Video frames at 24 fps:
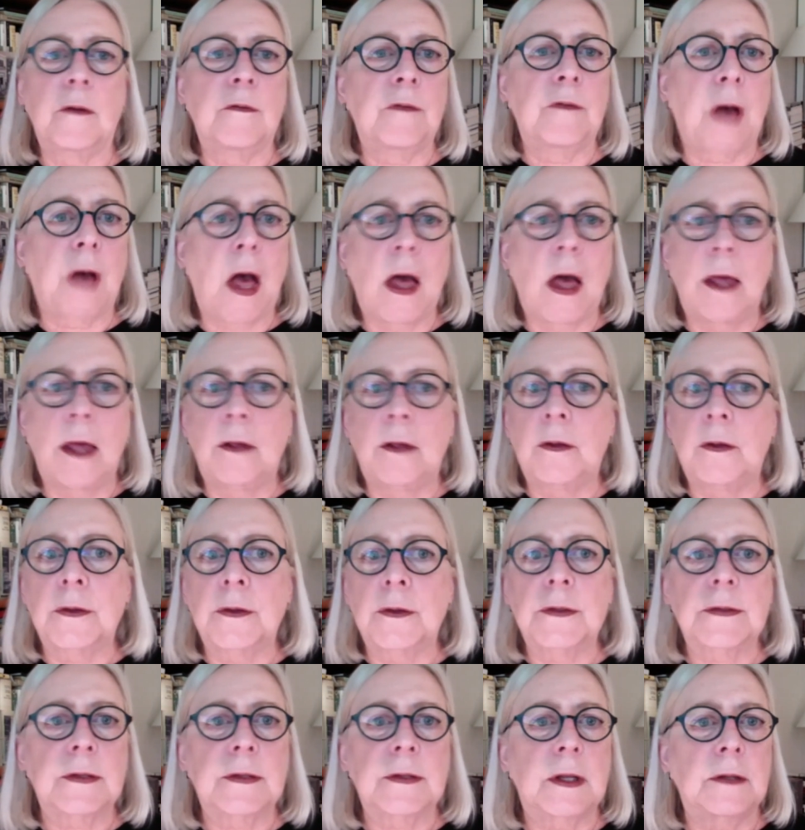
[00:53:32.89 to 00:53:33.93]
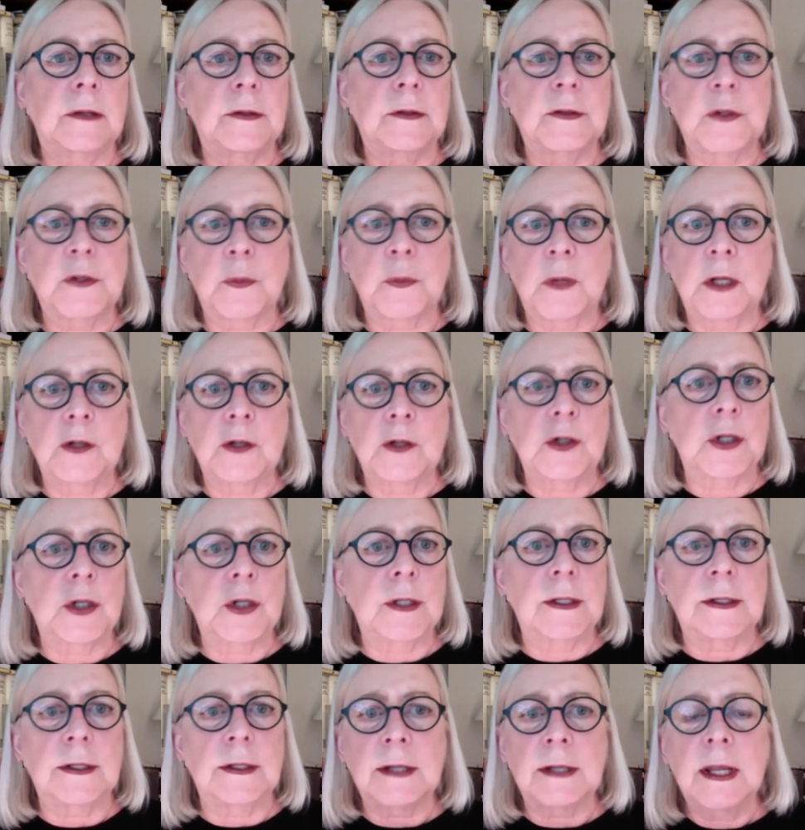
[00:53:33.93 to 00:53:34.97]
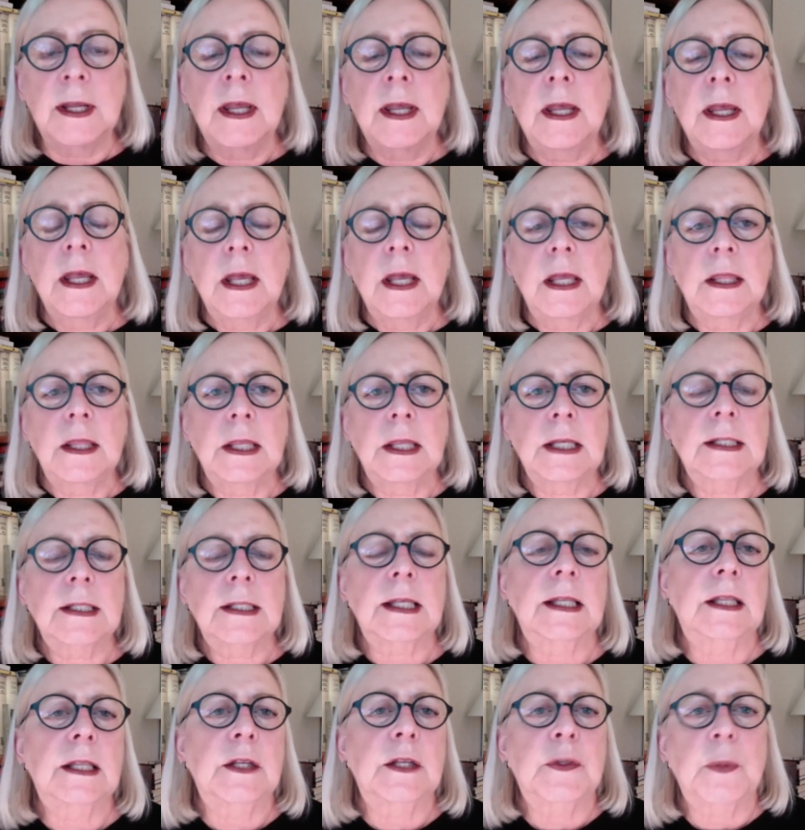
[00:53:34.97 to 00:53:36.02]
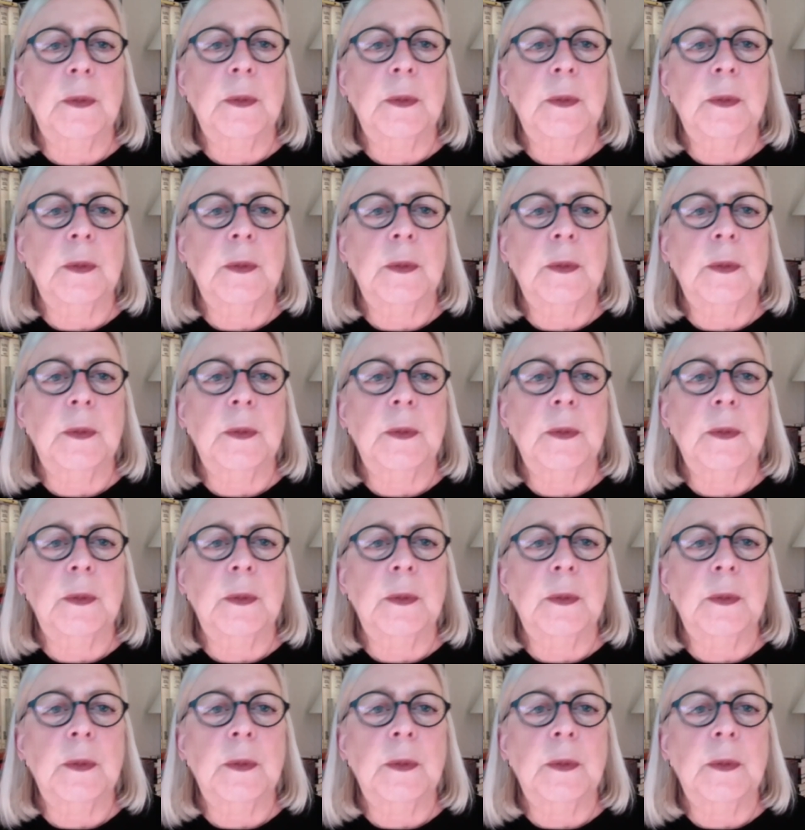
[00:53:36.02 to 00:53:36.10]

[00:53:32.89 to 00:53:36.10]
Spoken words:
vials and syringes and things like this.